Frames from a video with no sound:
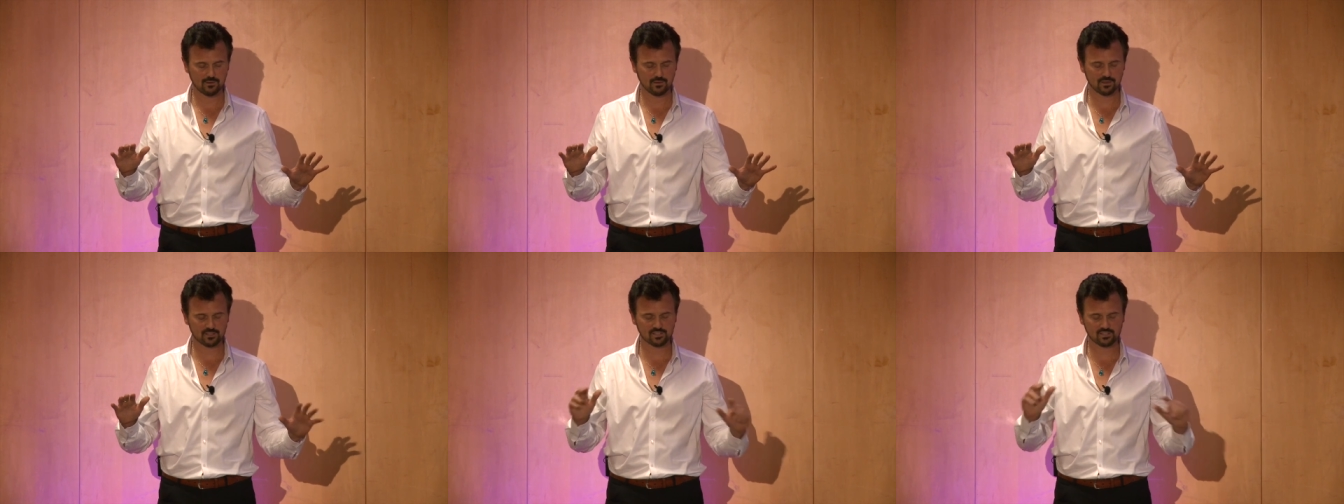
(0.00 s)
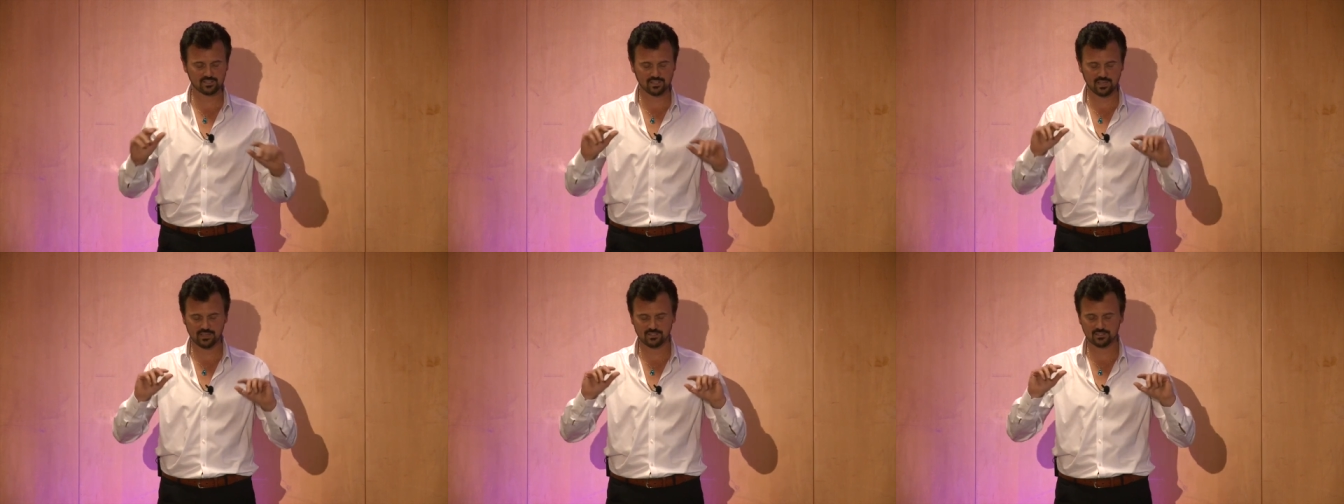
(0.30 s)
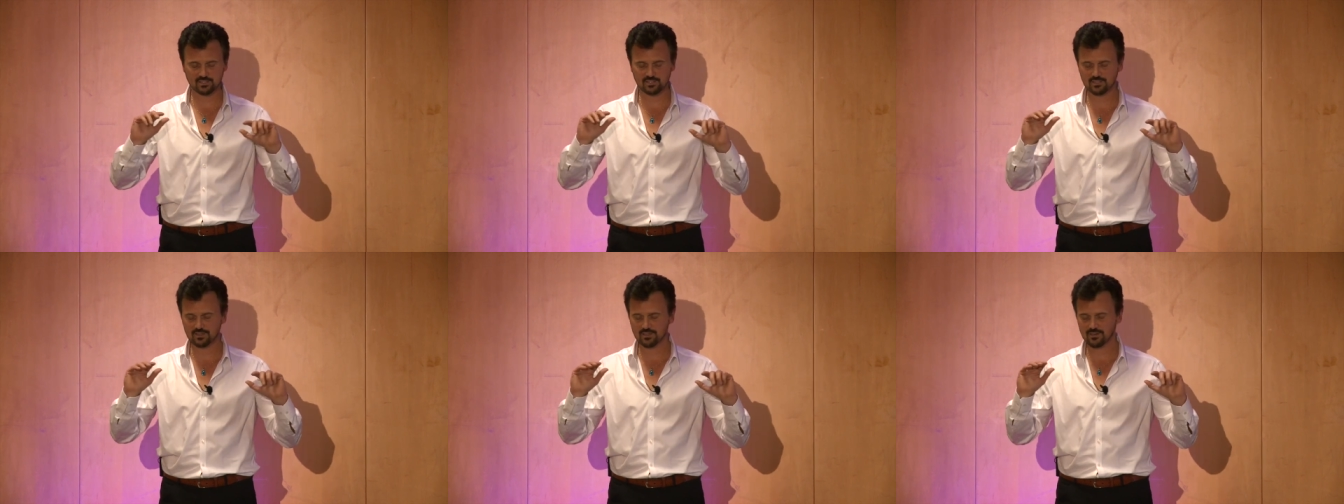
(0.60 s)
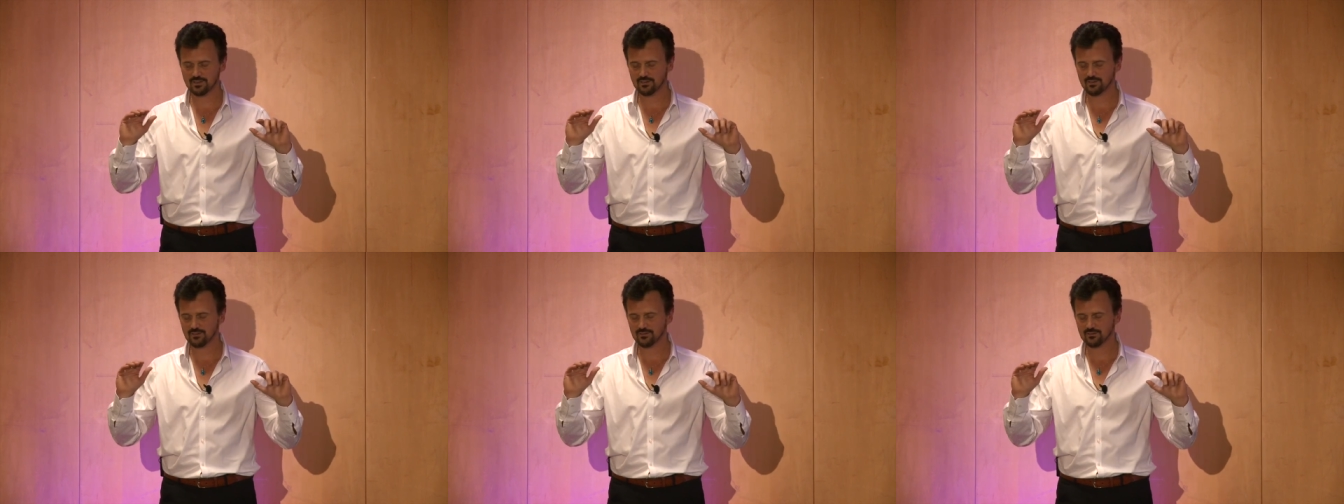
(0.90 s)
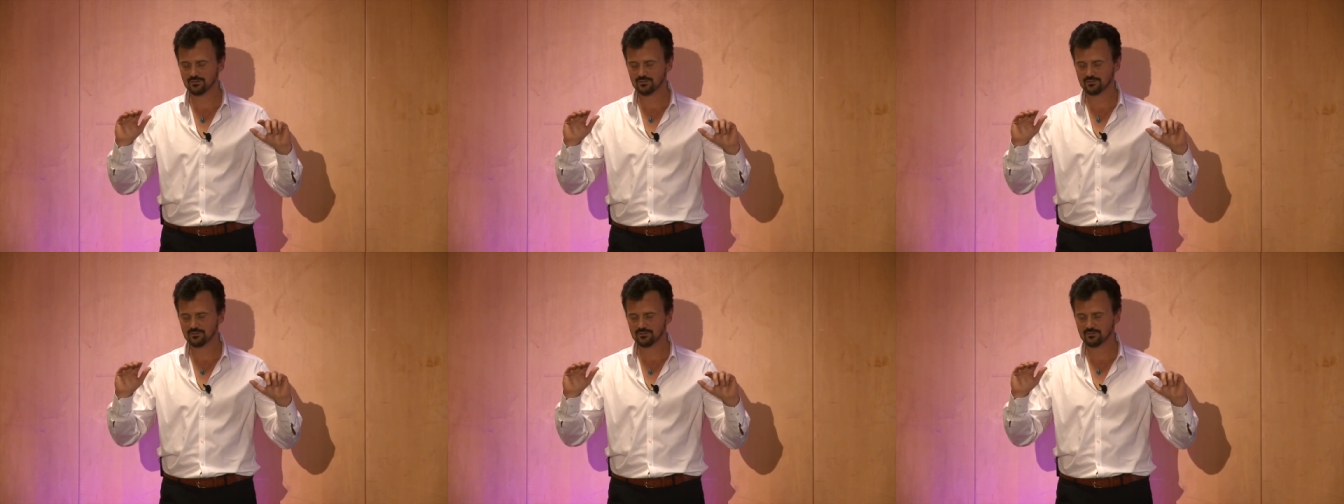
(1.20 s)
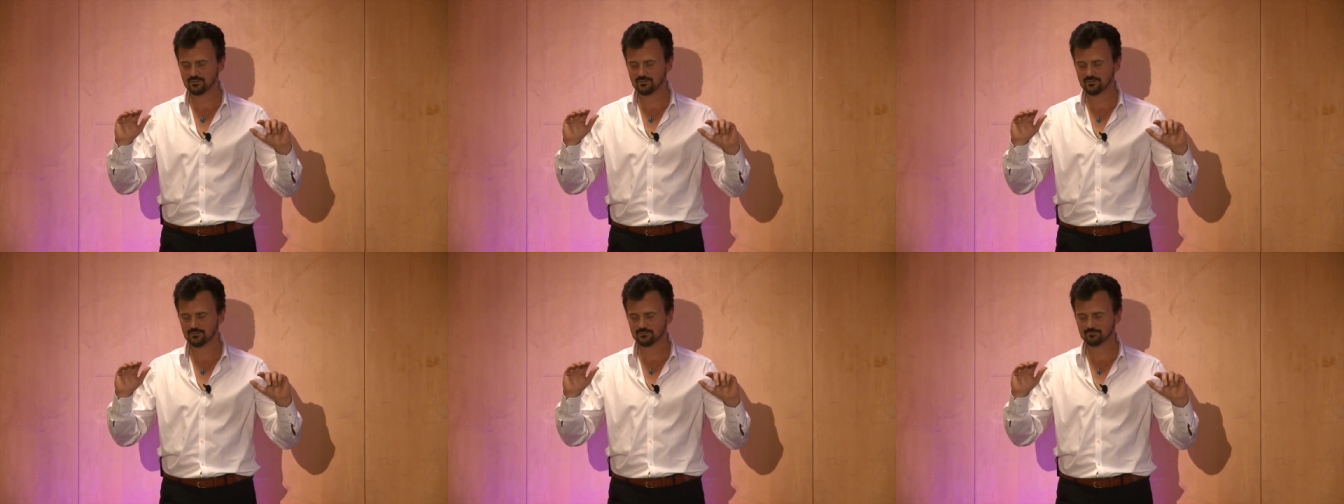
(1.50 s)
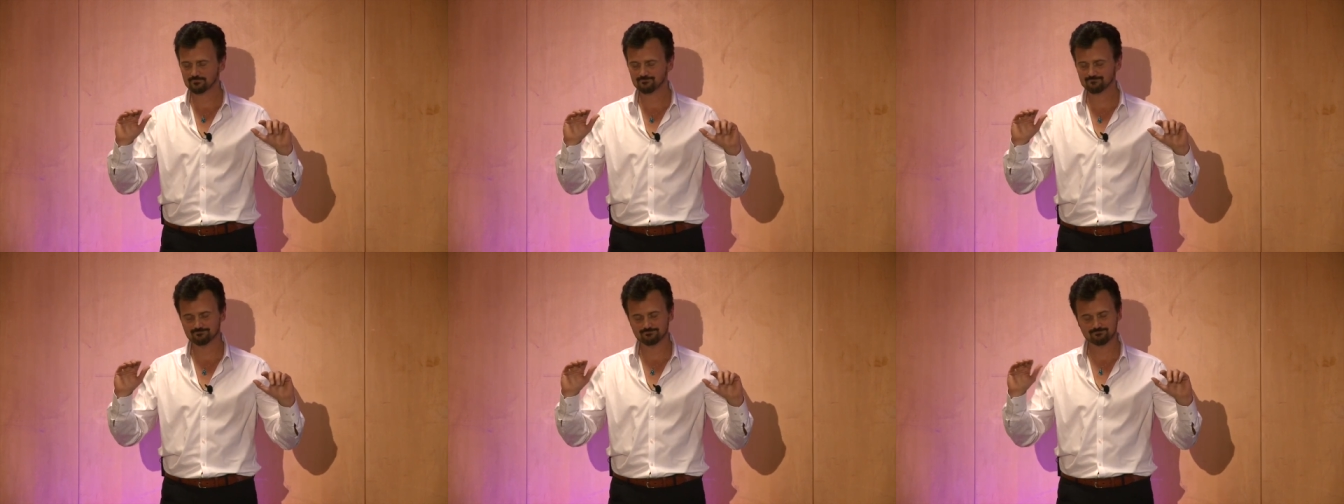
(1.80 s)
A sense
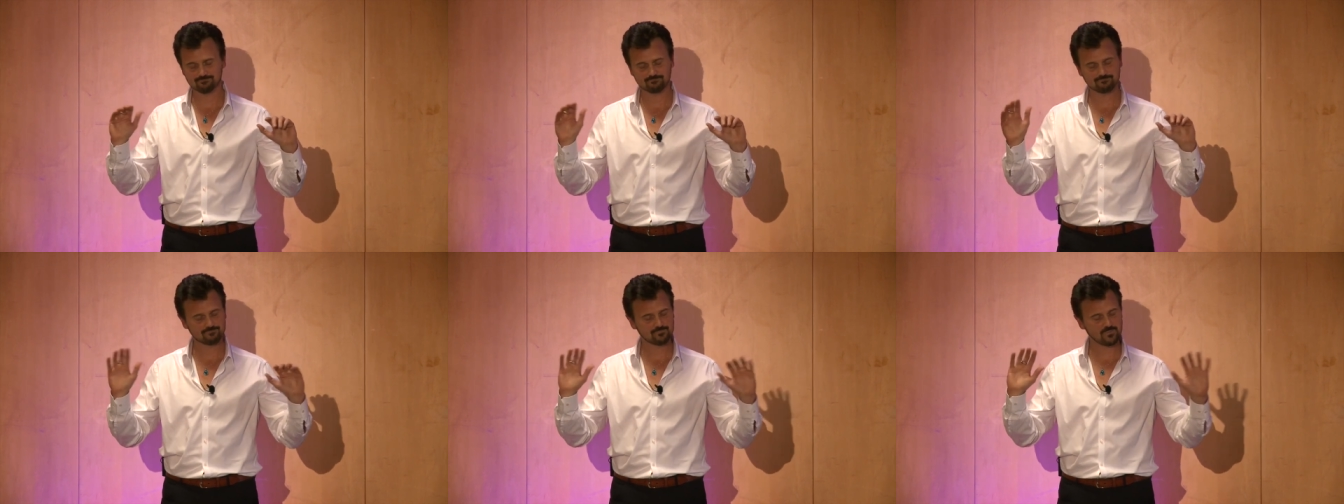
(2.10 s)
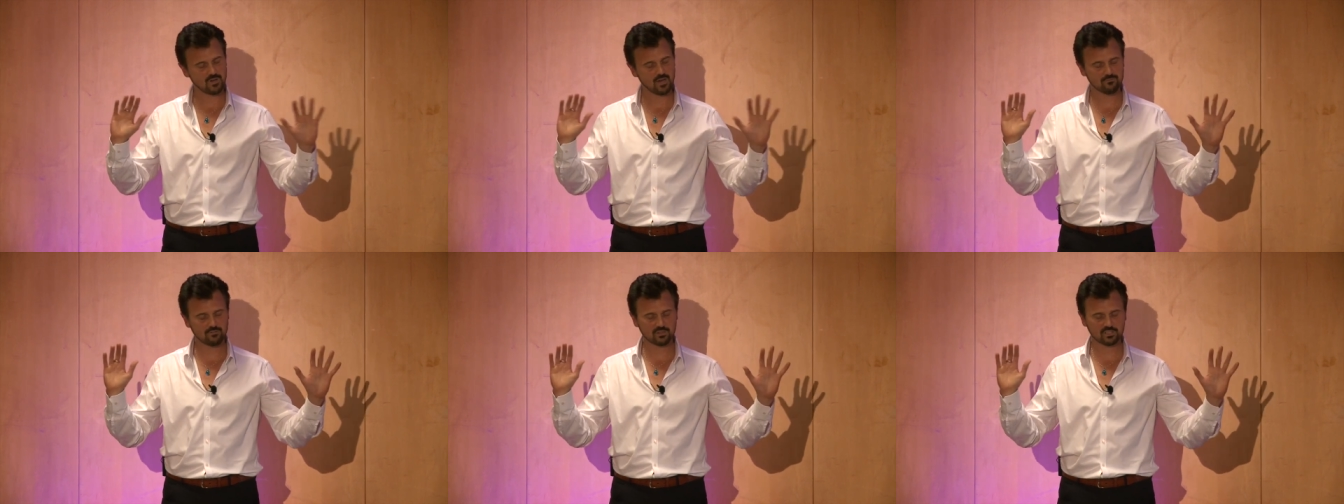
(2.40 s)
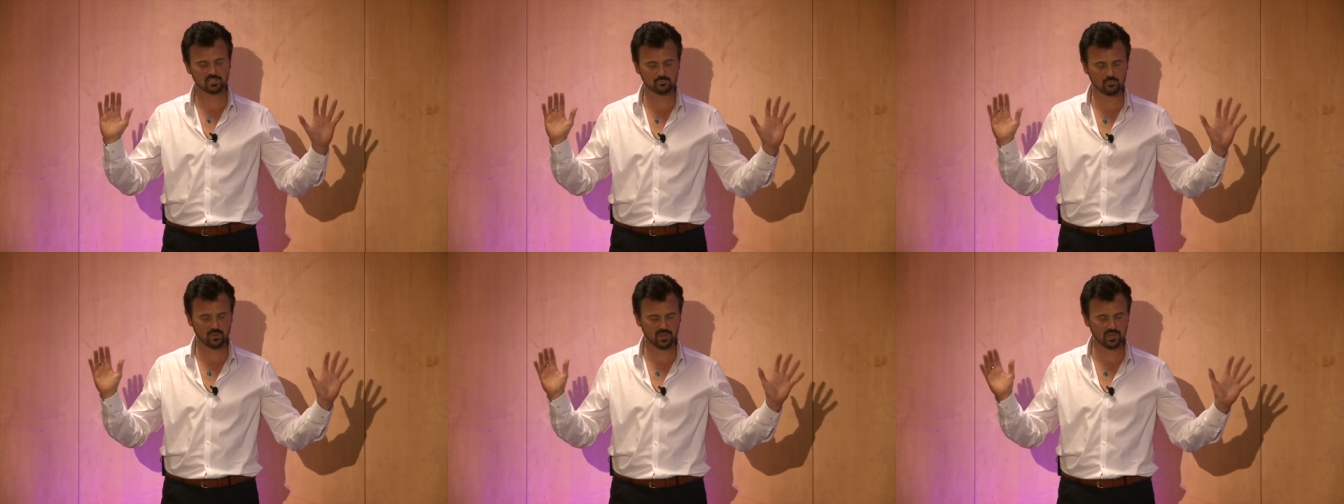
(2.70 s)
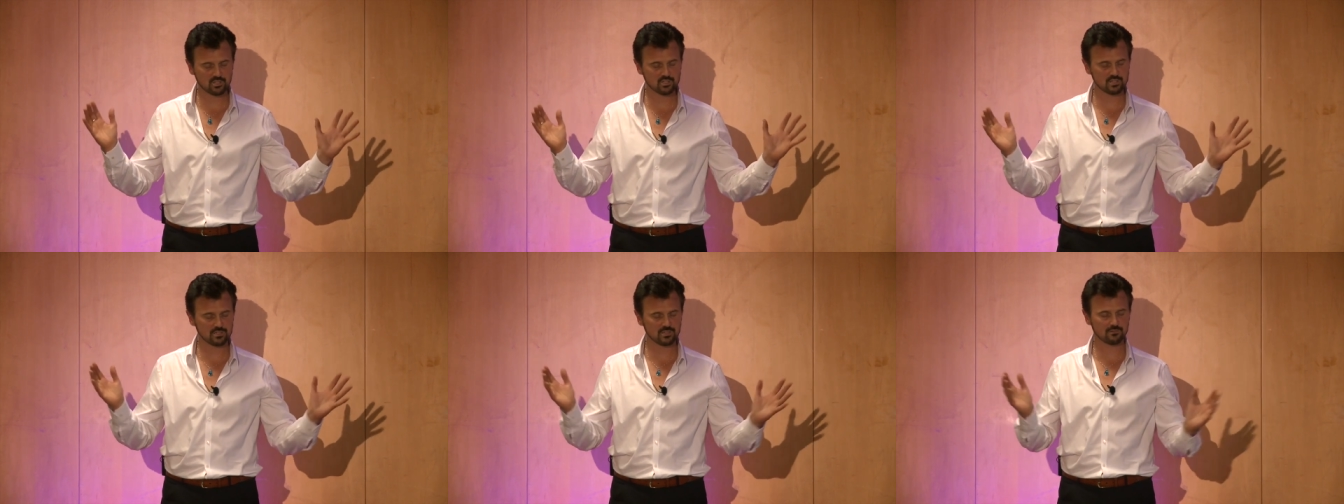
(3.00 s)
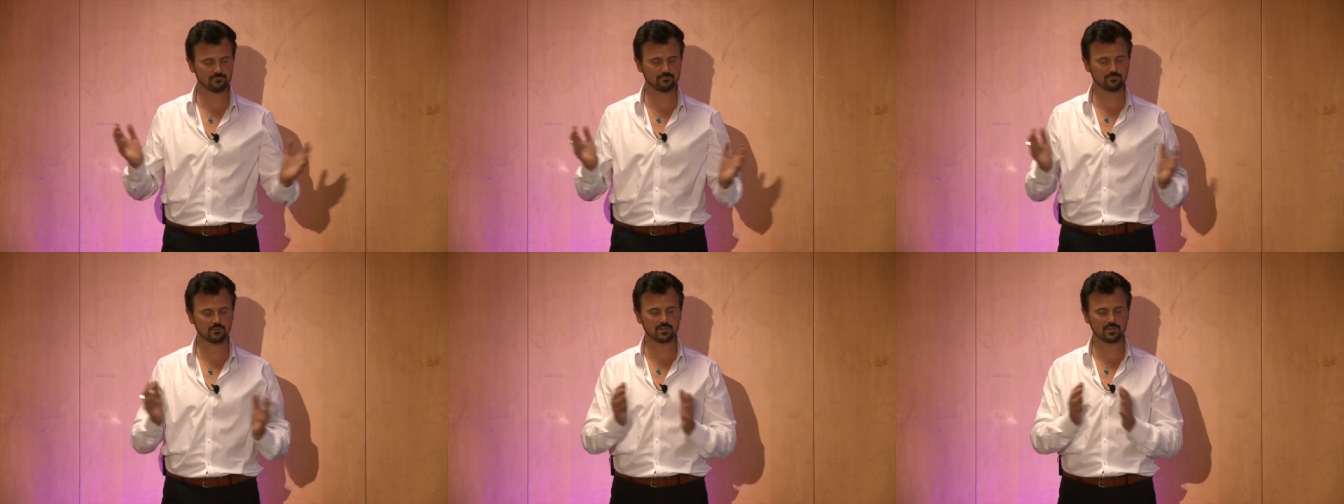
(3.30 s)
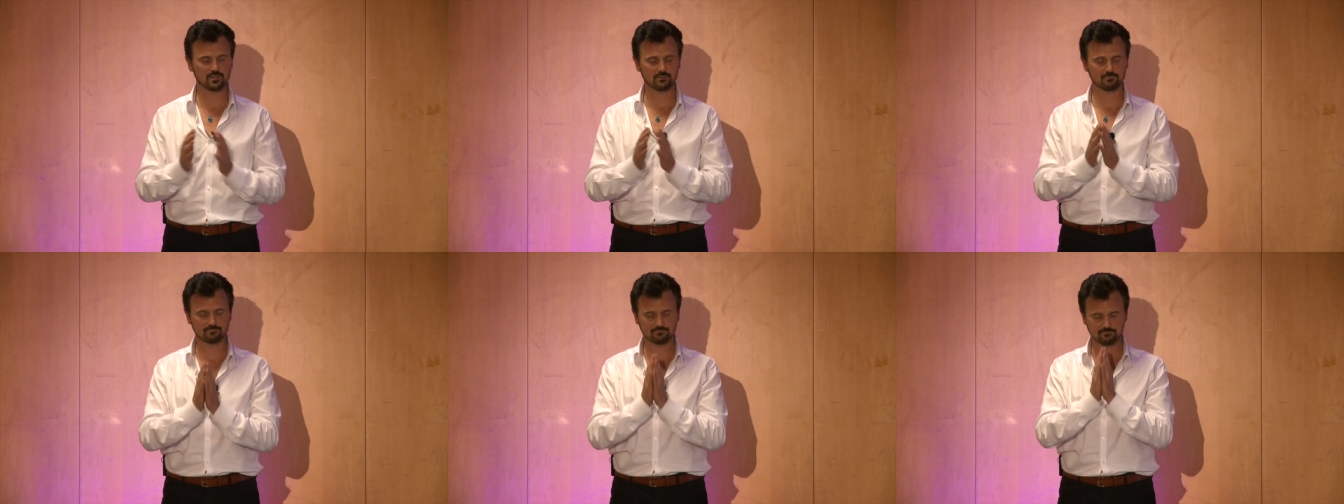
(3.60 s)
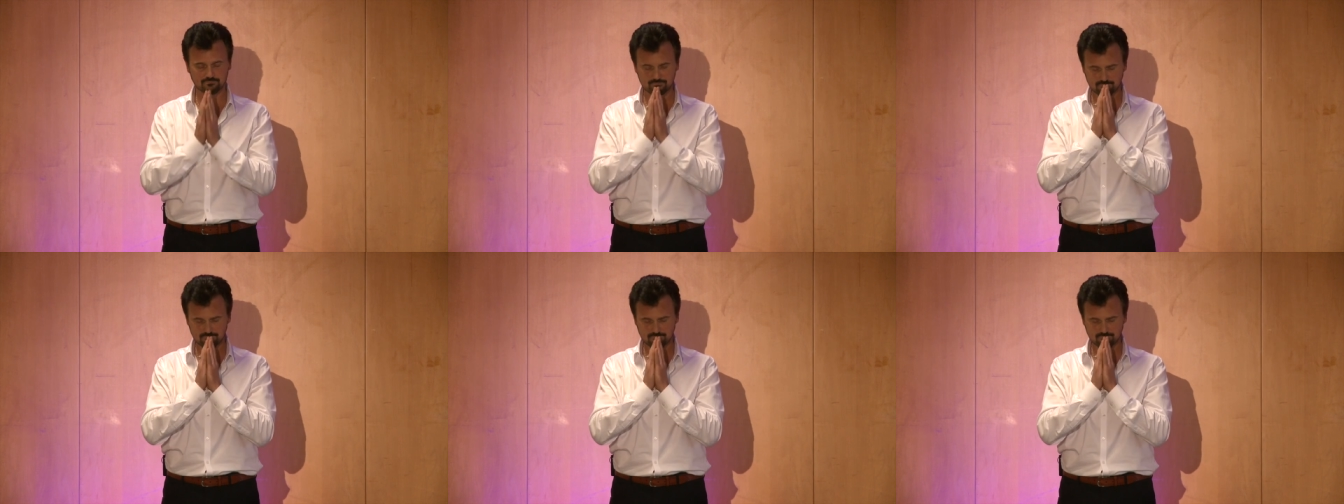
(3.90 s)
hmm, of expansion and freedom.